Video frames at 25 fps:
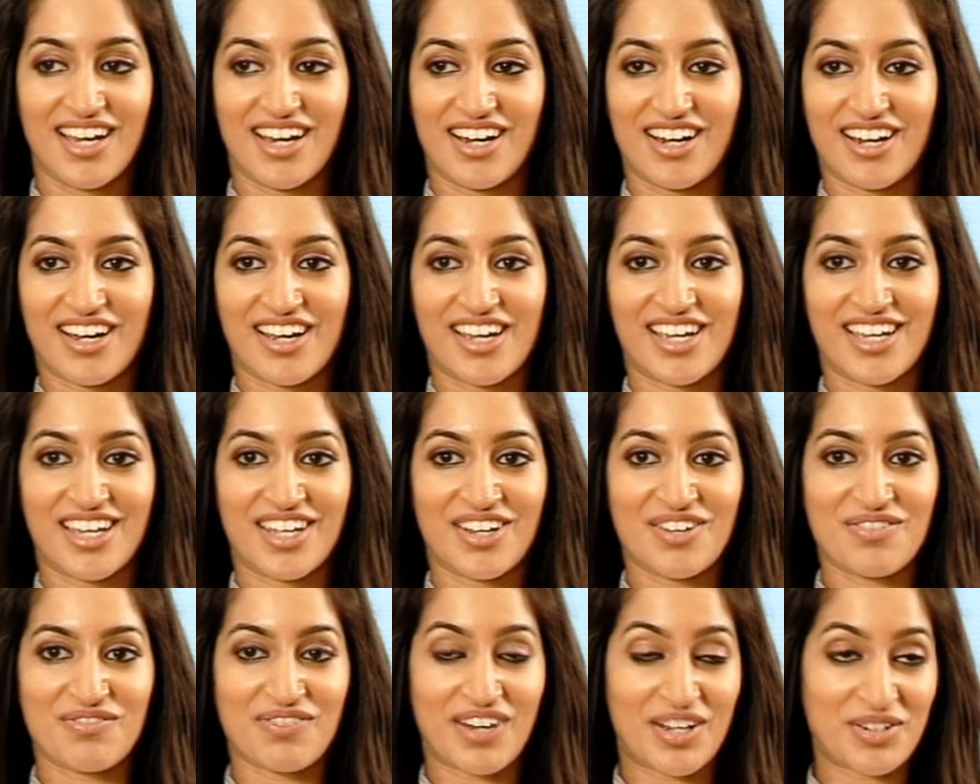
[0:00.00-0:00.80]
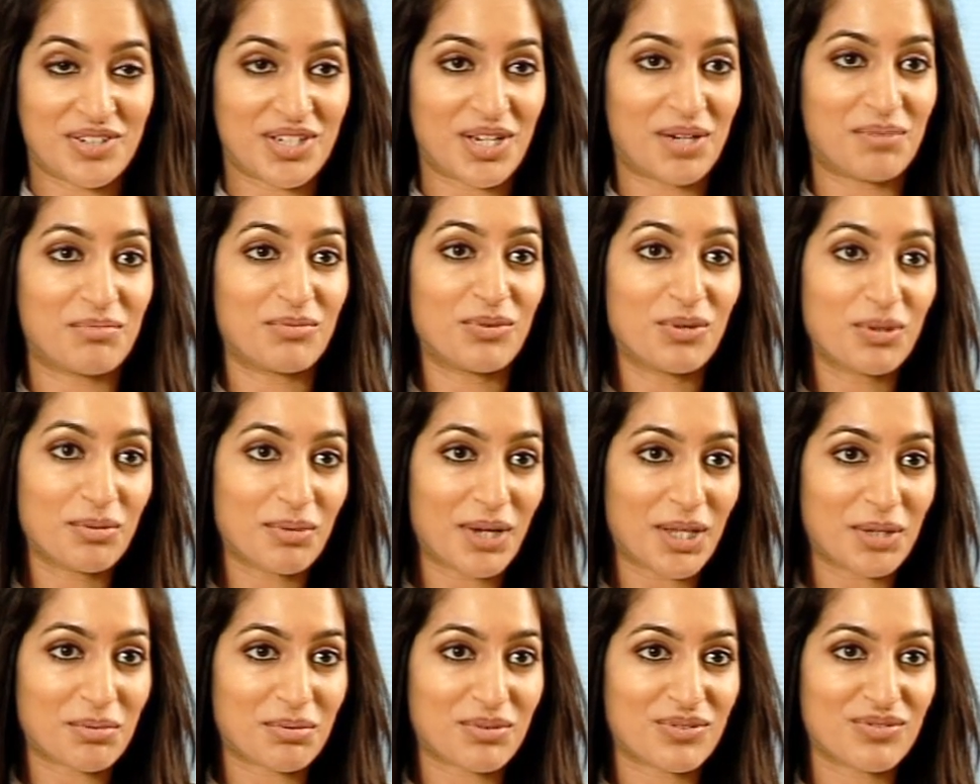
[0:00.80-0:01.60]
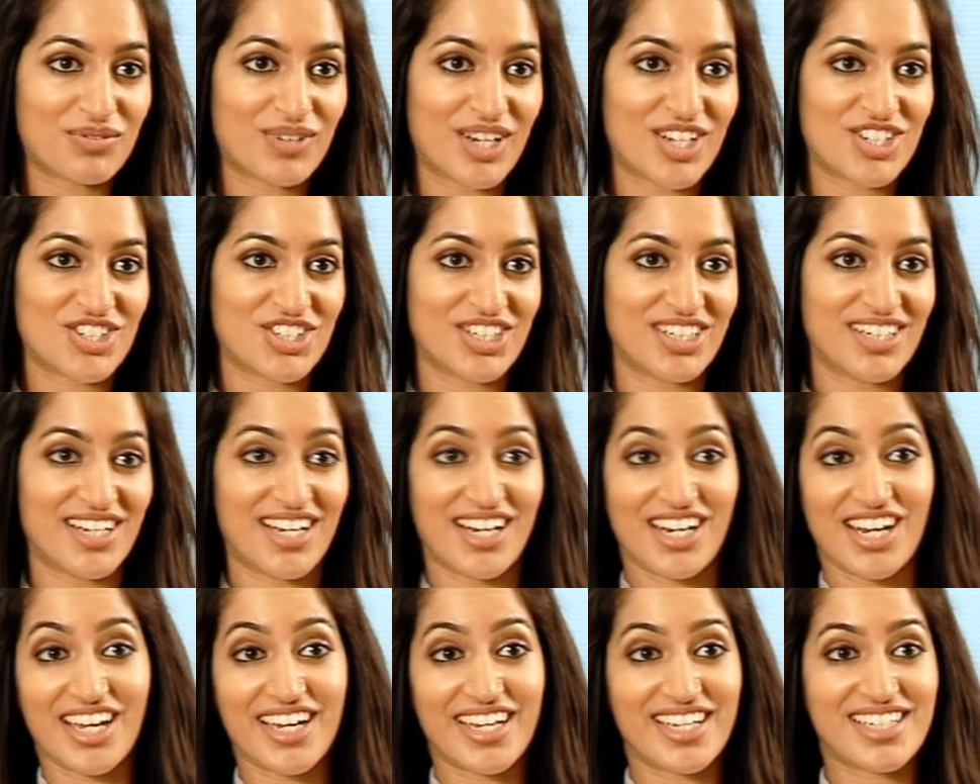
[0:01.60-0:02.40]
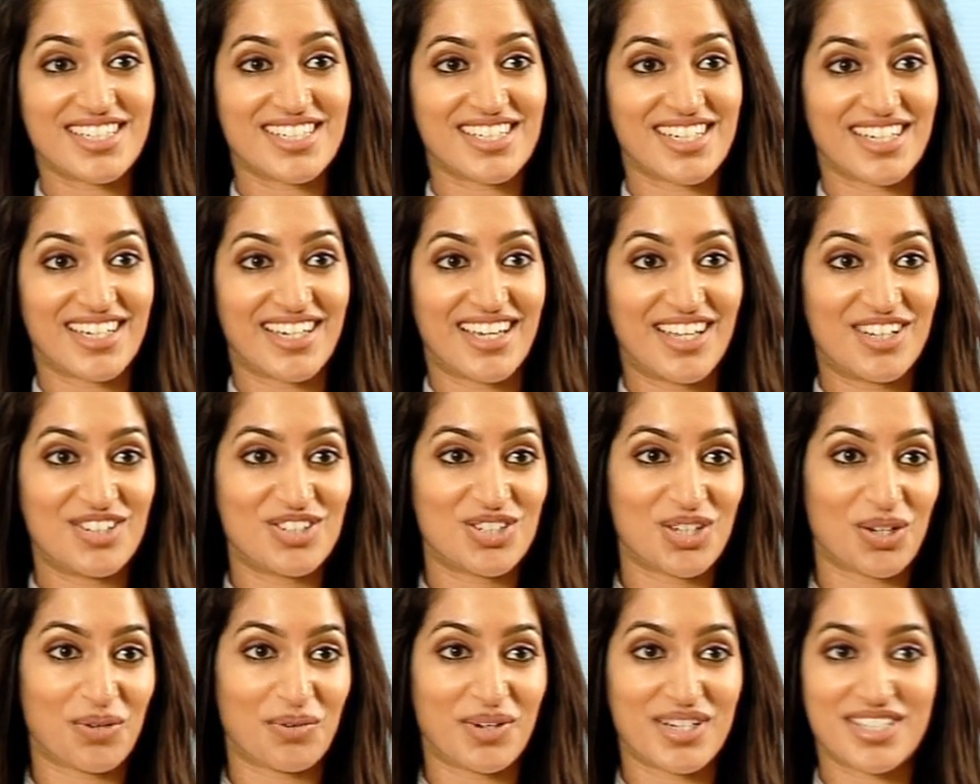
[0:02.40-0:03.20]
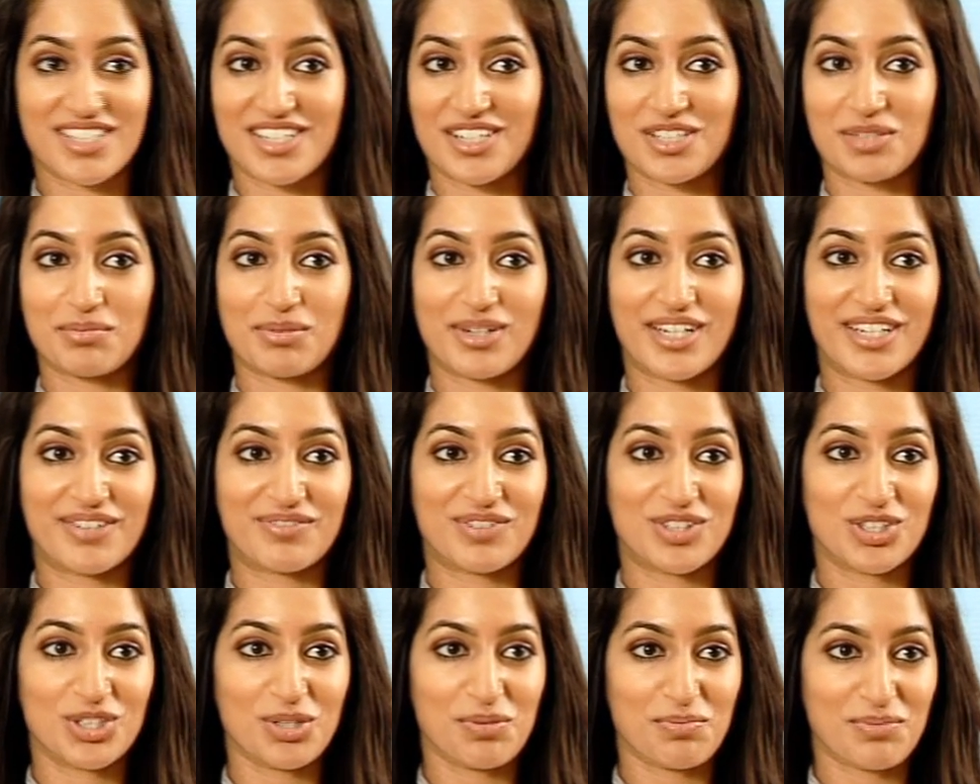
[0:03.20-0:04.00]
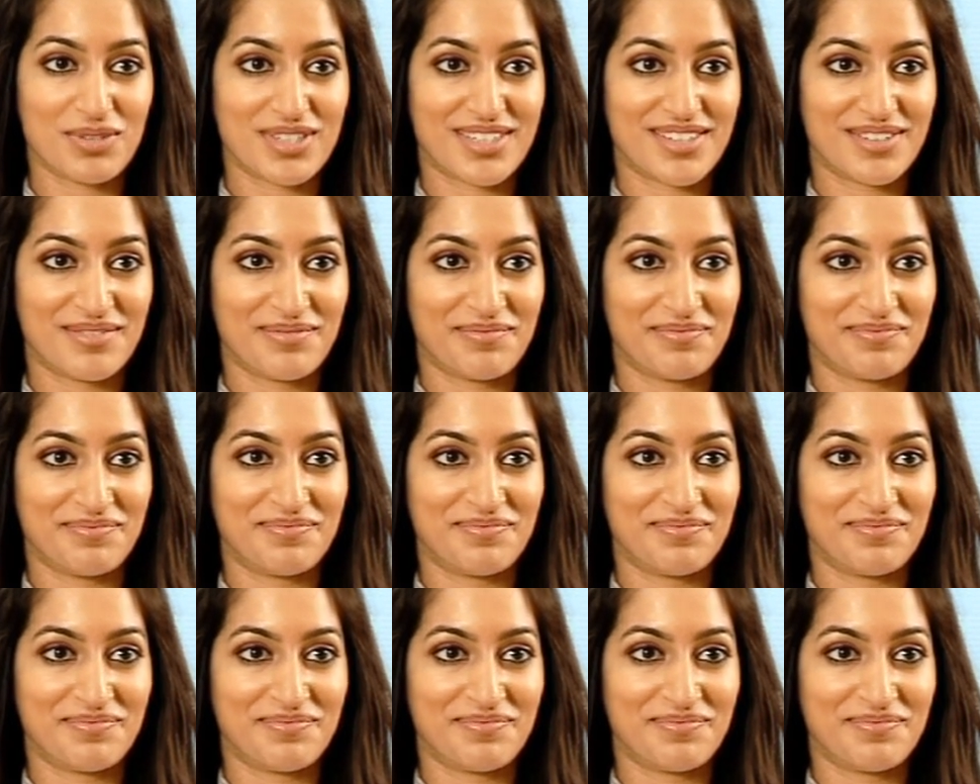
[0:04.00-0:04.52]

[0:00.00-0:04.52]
I found out more about the profession, I liked it, and so I started applying for jobs.